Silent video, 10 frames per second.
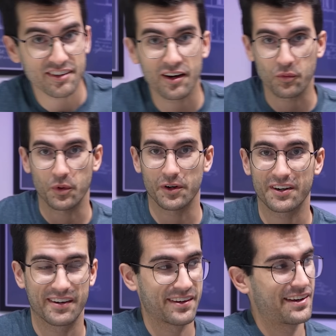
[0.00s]
not
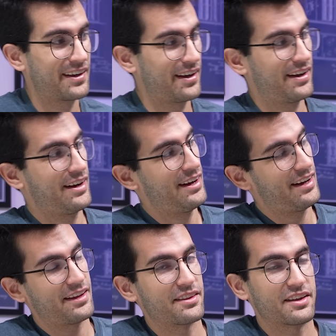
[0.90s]
work,
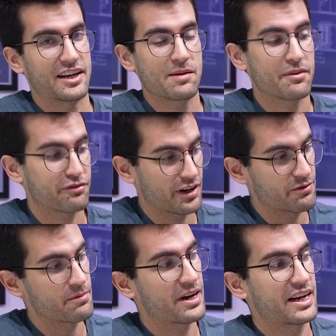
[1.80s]
then I'm afraid
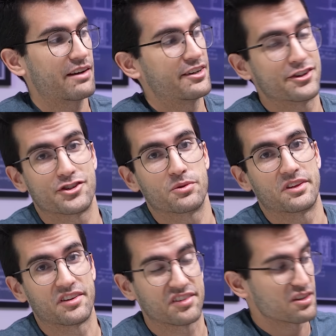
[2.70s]
we might have an issue
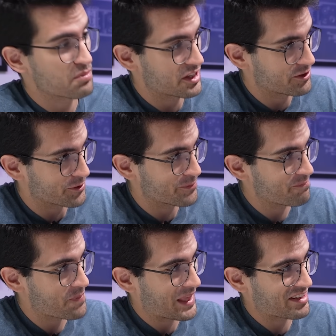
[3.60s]
with the CPU
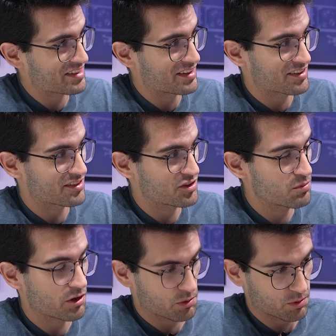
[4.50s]
since two
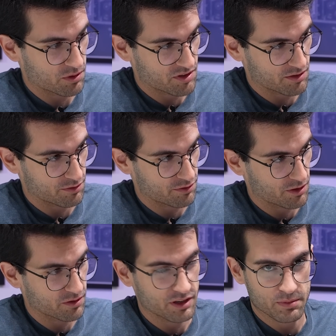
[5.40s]
motherboards have
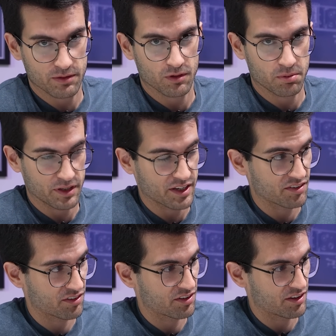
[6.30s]
already been
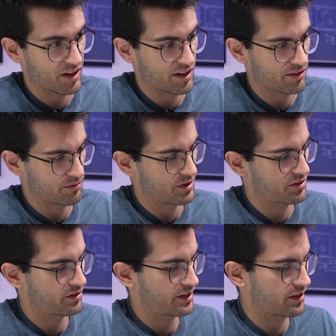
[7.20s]
replaced and we
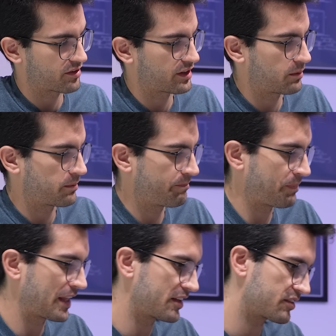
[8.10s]
still had the same
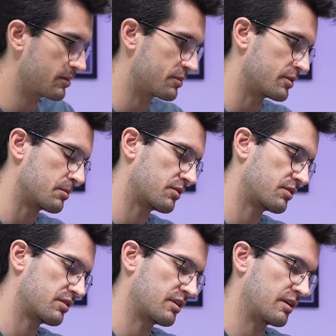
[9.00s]

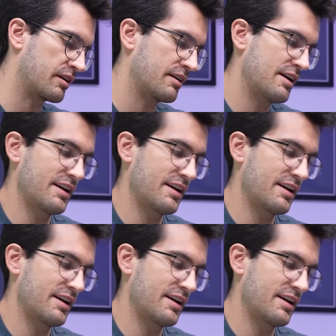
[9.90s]
symptoms. Uh,